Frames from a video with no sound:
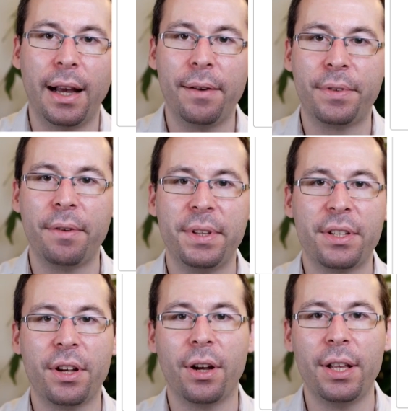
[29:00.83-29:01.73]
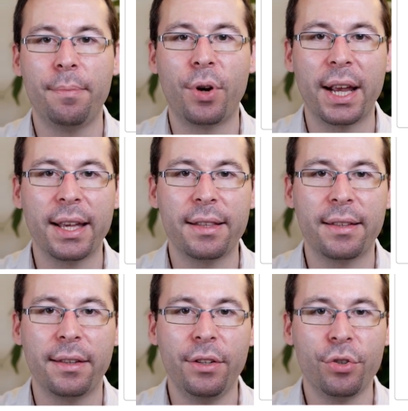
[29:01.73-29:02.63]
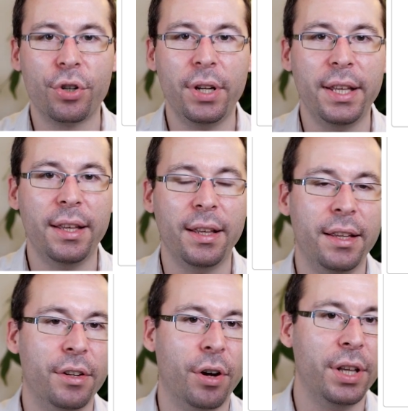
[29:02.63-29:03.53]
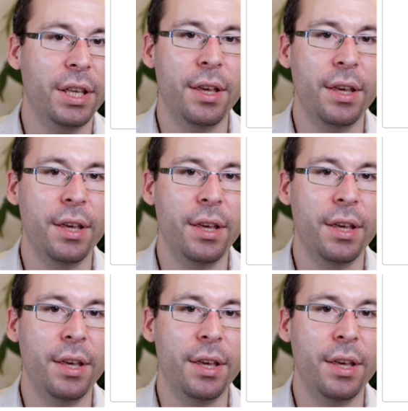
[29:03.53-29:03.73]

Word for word: After this curly bracket, usually in a